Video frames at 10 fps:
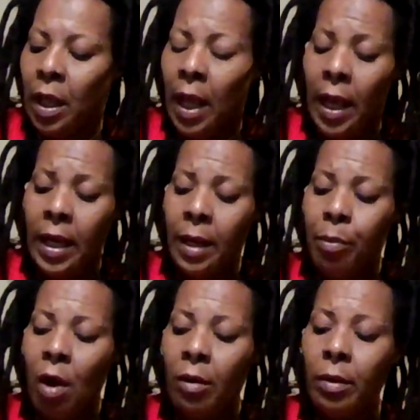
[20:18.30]
And they
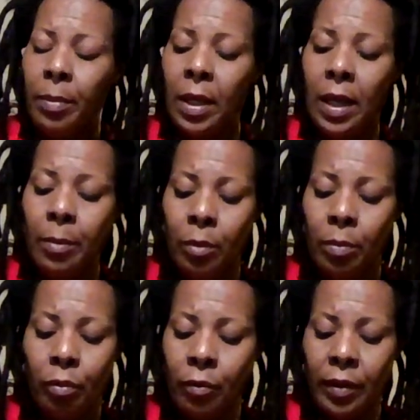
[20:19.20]
probably been able to
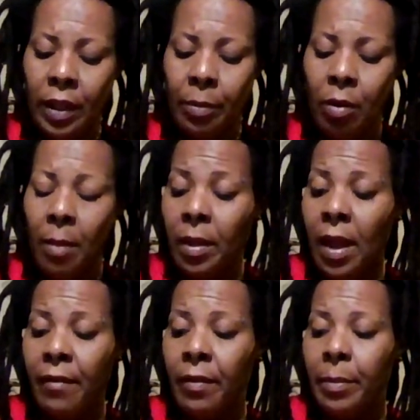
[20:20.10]
prove it. They probably
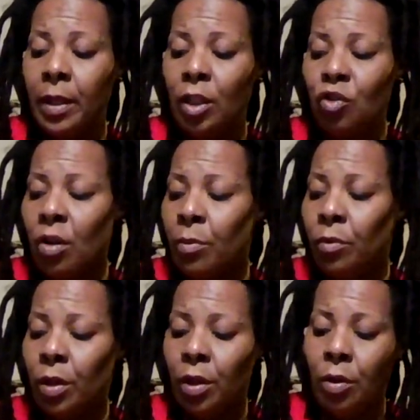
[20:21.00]
haven't been in trouble
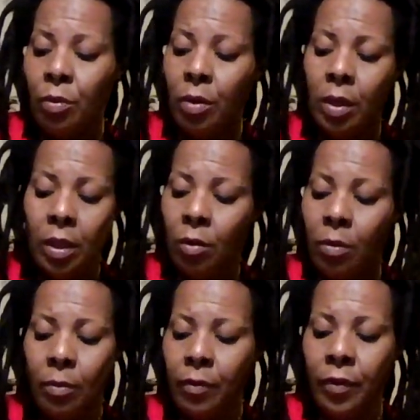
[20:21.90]
with no
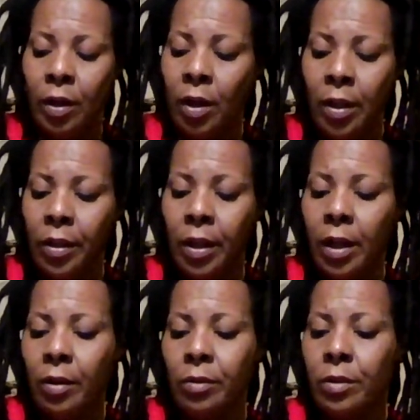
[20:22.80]
for nothing
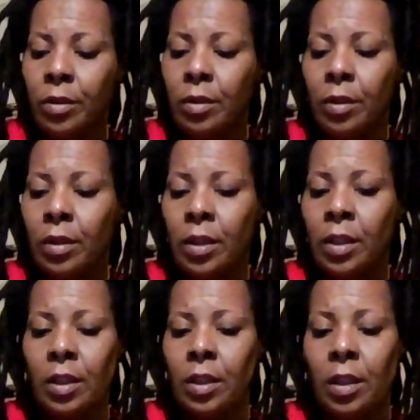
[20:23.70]
else
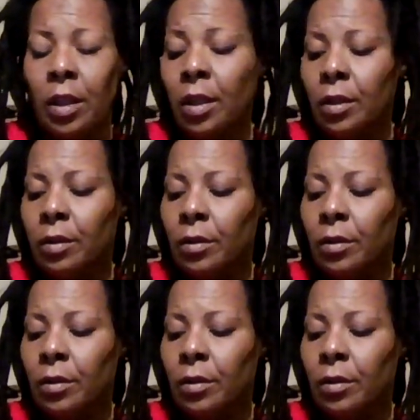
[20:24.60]
since, yeah.